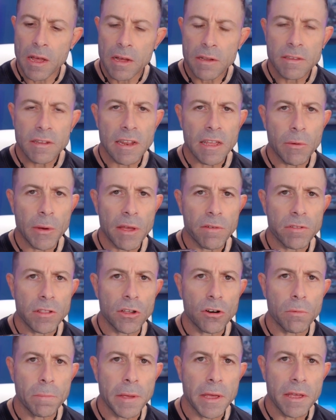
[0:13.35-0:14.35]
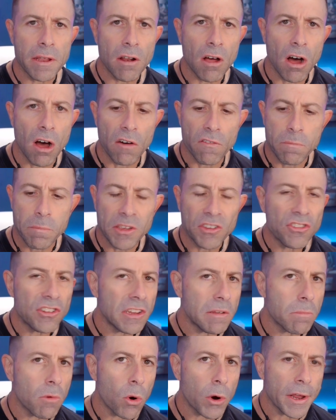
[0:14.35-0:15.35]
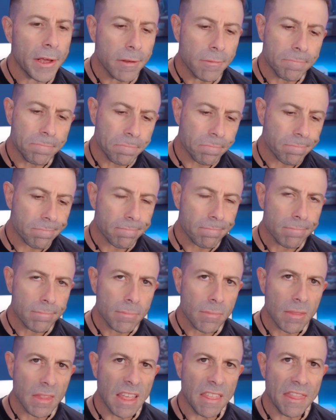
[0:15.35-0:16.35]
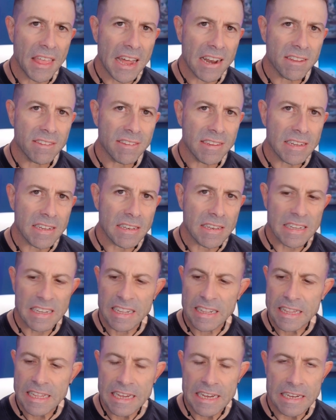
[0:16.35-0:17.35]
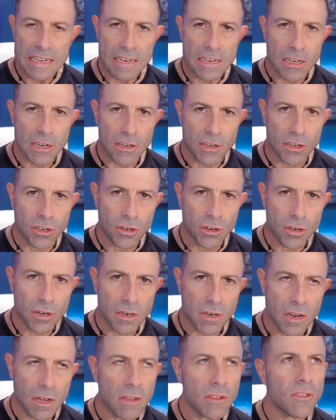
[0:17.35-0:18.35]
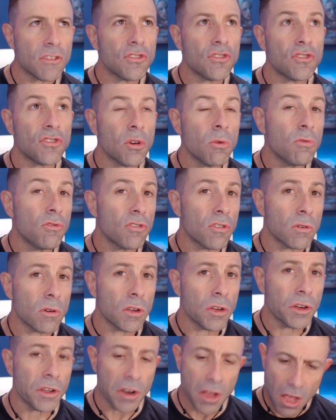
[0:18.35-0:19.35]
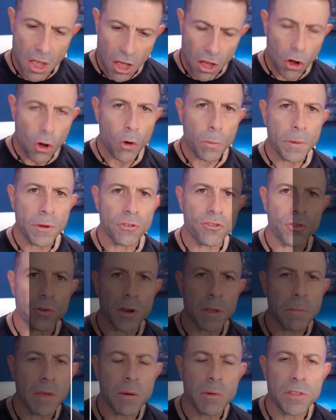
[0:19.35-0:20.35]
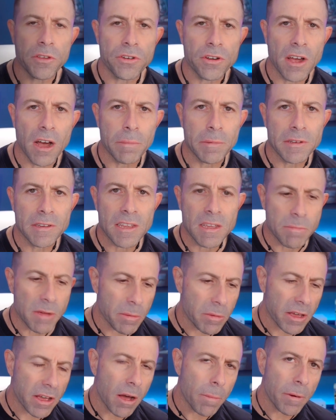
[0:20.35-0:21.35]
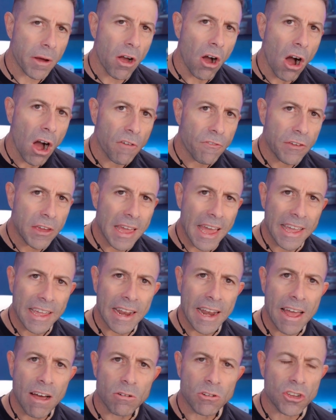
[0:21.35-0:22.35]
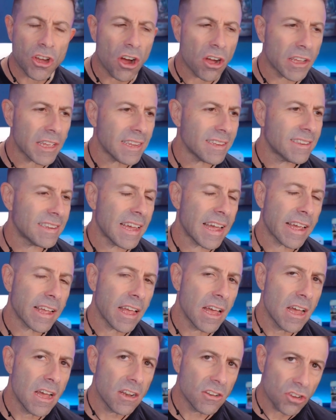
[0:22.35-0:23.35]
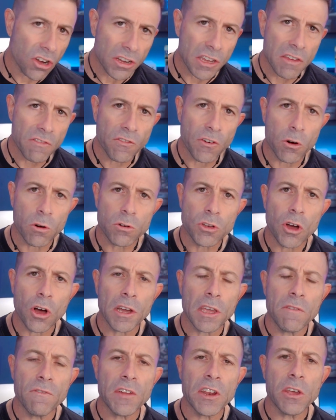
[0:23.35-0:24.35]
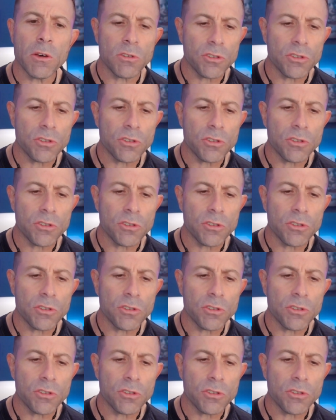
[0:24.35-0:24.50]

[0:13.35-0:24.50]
Today we have a little bit of misty morning, and that is it. Clean, good, so good. I hope you're joining me with your cup of tea, maybe a cup of coffee, hanging out, talking tech, talking photo, talking video.